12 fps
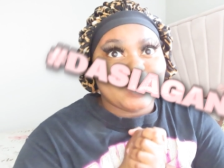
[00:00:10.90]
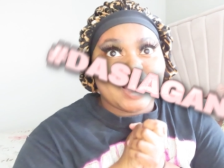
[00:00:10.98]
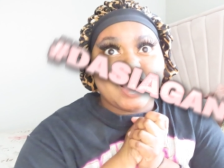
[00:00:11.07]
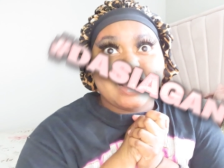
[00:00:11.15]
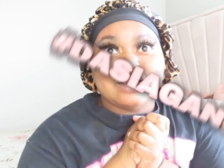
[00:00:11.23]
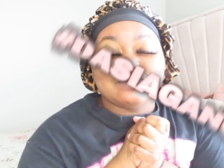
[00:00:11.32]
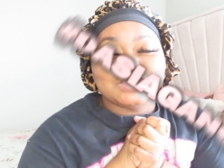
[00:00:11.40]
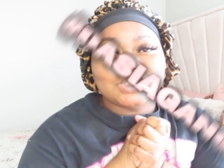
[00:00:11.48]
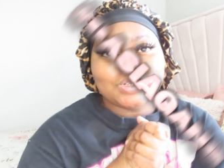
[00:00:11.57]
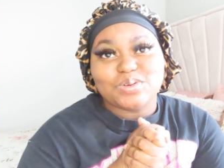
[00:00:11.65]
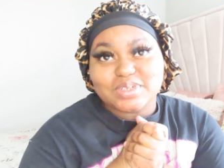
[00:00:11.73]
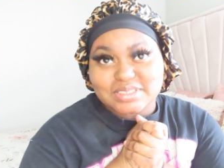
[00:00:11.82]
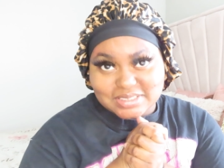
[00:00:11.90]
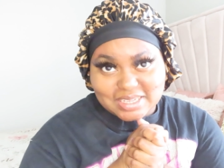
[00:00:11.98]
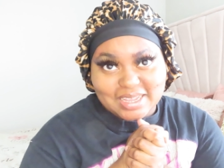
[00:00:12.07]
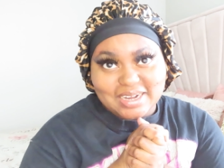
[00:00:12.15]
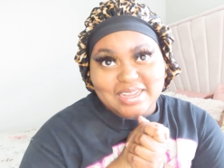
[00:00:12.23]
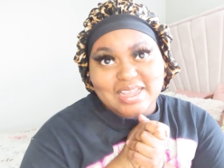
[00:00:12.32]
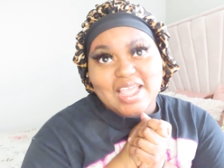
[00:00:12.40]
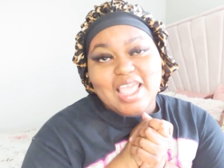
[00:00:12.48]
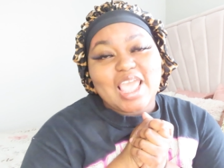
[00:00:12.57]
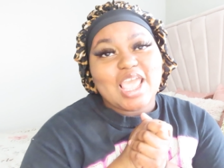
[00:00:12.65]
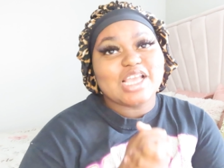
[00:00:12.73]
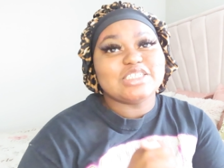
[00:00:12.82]
y'all, I'm so excited.
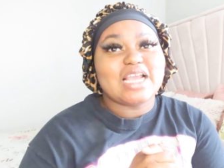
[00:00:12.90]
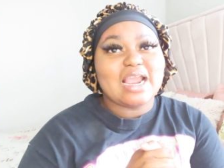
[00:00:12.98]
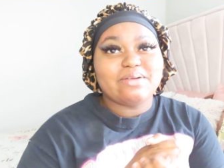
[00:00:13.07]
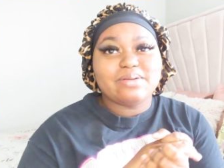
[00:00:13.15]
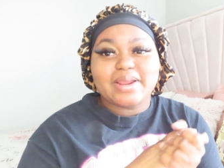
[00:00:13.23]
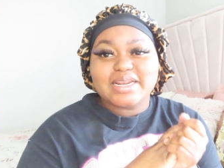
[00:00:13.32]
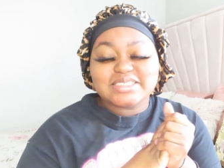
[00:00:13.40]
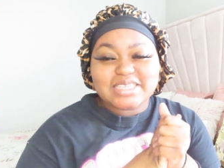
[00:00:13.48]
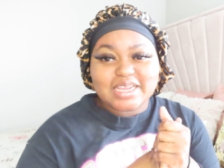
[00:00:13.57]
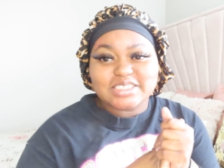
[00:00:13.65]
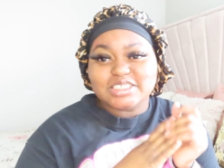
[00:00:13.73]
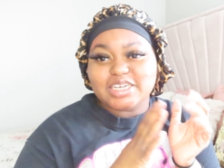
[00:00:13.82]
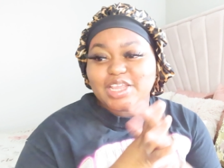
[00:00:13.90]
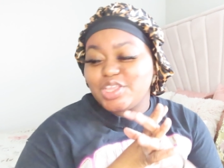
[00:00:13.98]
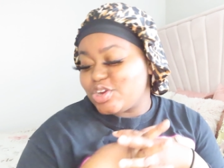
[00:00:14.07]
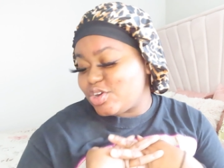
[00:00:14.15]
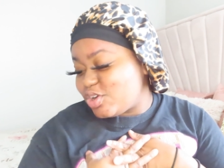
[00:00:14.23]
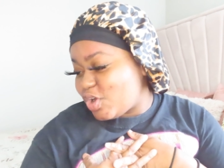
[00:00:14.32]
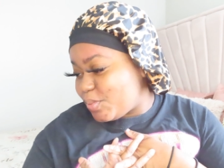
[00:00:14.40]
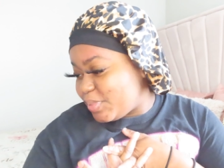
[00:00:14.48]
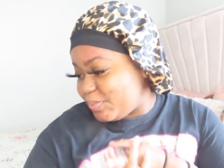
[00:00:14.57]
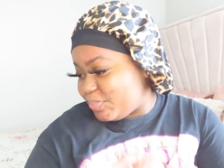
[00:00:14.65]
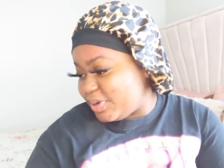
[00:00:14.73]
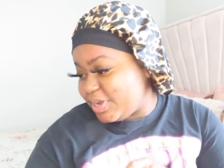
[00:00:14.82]
As y'all read by the title, today your girl gonna
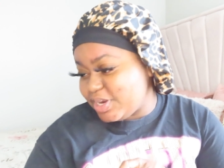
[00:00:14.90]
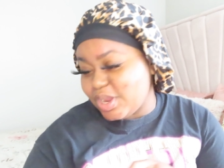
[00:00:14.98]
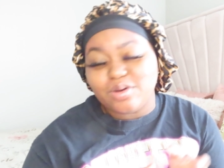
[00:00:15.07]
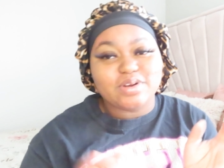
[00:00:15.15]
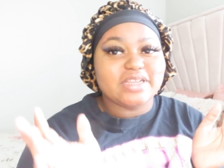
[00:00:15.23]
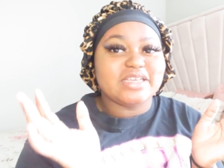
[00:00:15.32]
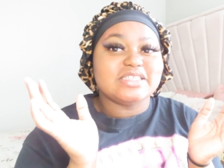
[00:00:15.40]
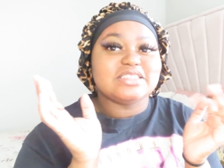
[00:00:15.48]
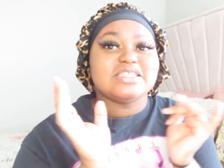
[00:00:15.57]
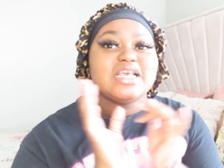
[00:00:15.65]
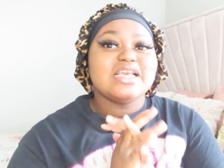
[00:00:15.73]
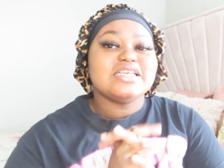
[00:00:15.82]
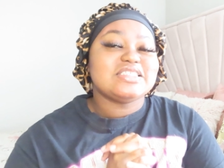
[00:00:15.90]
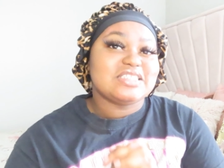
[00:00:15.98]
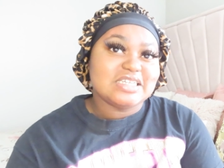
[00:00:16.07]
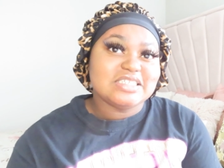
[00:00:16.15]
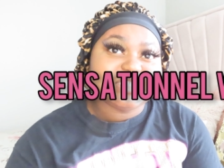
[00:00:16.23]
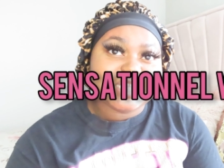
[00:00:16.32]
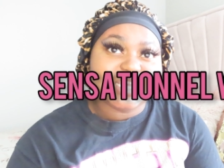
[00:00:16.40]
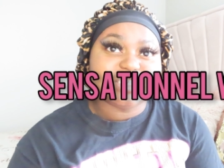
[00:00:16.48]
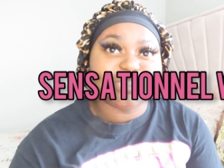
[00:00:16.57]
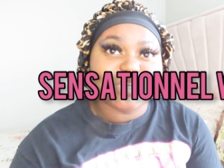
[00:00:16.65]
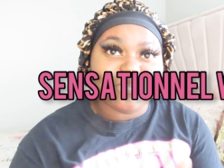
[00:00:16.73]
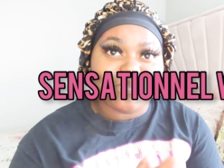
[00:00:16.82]
be putting on this
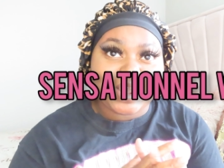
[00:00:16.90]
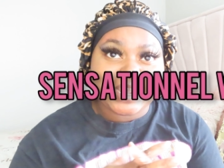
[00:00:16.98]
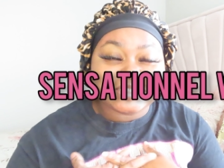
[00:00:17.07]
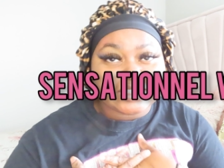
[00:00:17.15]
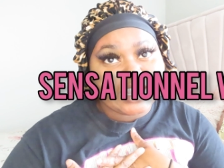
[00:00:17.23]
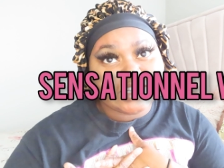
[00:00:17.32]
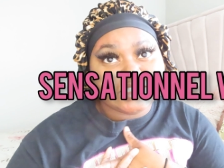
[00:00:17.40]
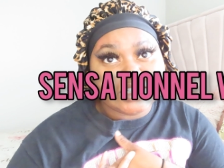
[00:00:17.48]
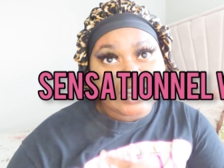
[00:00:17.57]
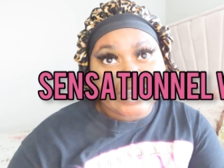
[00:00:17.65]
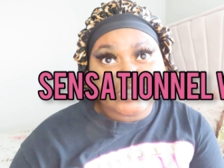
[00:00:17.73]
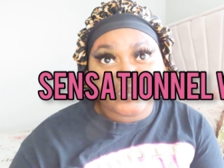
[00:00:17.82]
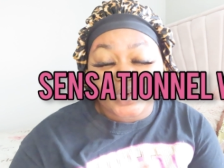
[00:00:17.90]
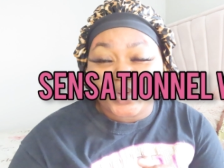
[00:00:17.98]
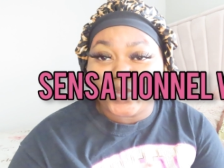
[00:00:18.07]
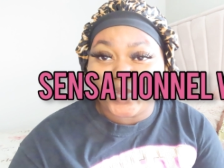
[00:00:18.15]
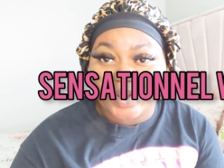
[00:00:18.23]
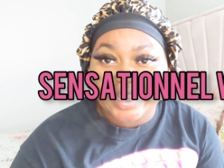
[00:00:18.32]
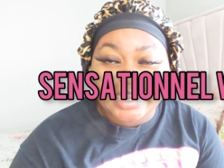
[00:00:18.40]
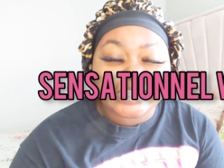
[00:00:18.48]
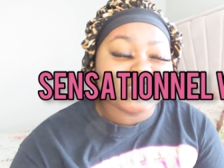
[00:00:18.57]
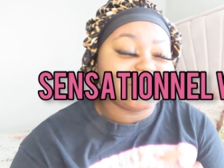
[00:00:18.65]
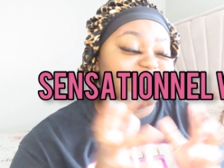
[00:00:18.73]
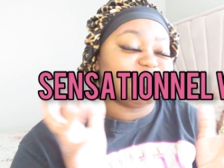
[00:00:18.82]
Sensational Vice HD Lace from
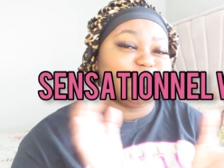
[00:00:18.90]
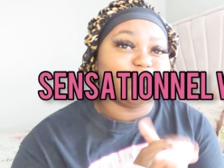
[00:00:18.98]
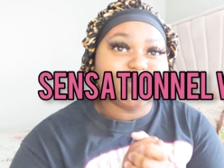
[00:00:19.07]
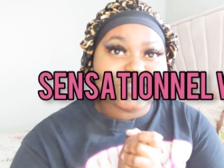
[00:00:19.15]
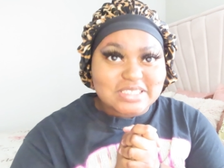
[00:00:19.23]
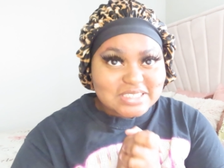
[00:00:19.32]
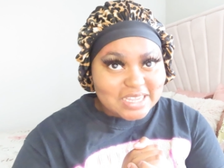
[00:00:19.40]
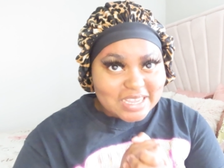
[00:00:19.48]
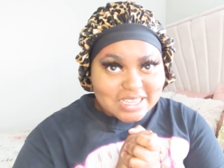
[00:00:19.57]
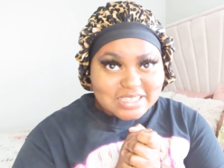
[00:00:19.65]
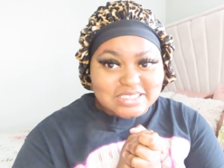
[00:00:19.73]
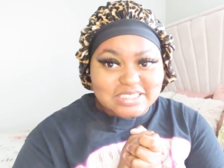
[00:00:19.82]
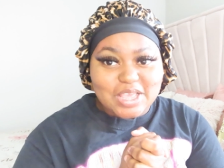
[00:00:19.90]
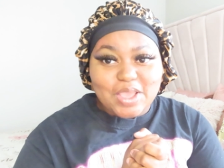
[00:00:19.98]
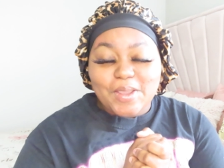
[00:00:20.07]
WIG. This is unit 6,